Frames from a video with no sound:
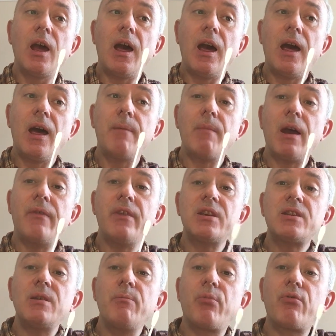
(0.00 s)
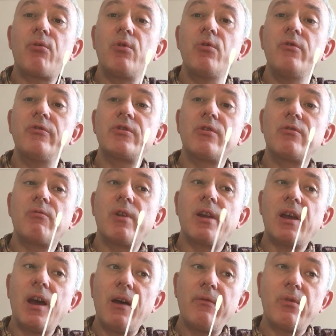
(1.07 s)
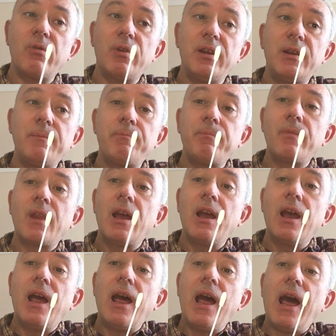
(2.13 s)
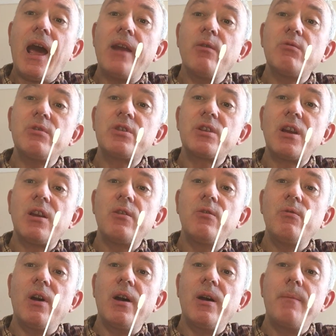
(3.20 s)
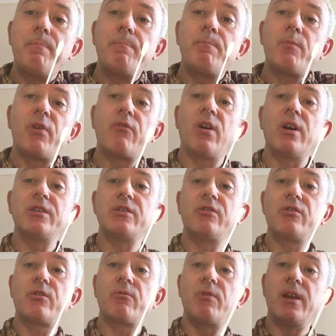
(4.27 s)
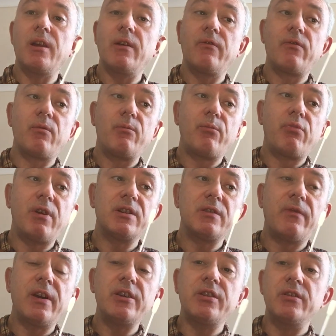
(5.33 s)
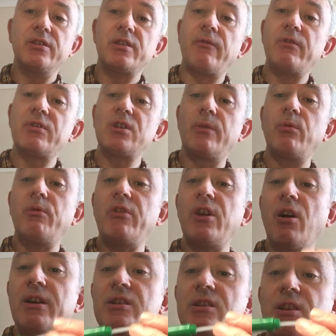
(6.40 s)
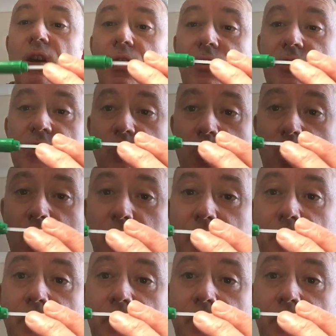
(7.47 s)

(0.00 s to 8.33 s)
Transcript: And this improves the recovery and also provides a degree of preservation. So, for example, with the ICR swab,